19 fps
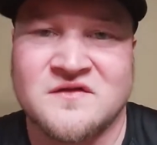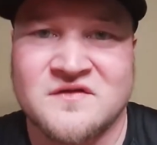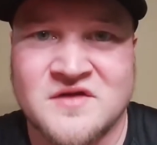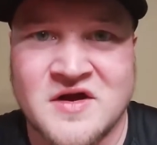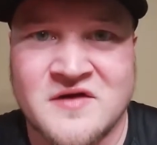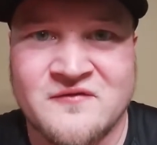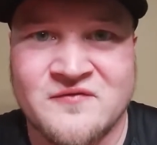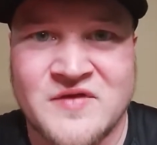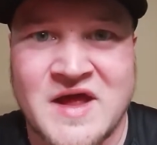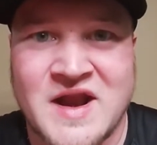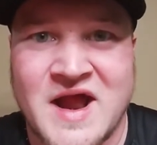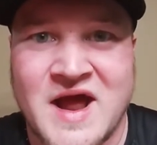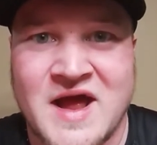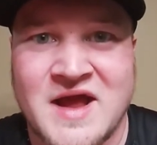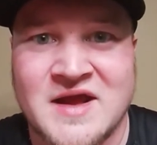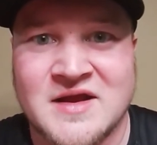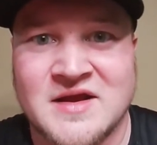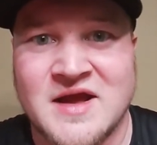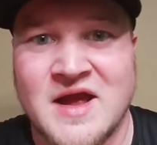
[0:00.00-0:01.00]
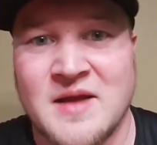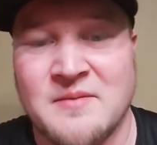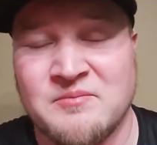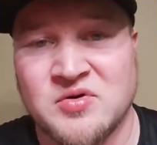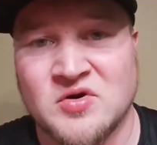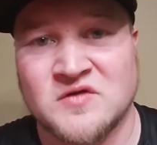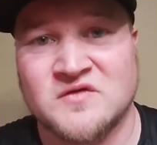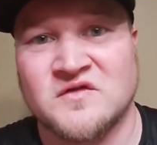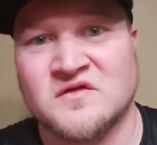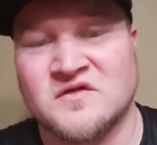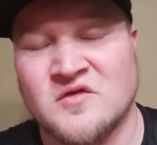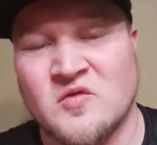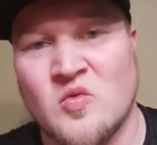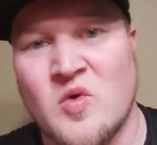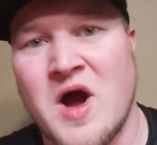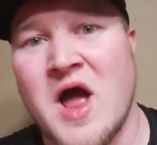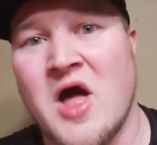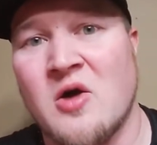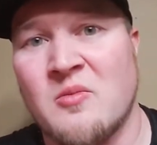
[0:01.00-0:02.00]
stuff that I had purchased a
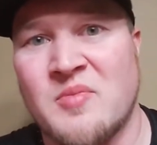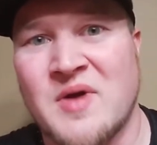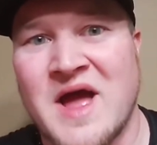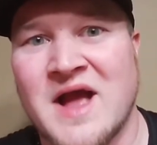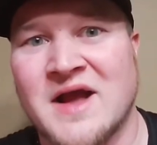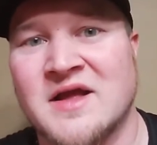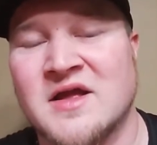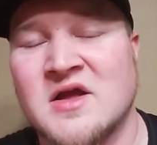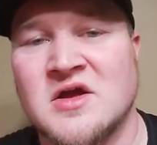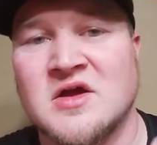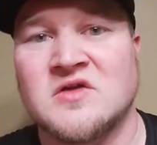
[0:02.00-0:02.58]
while back.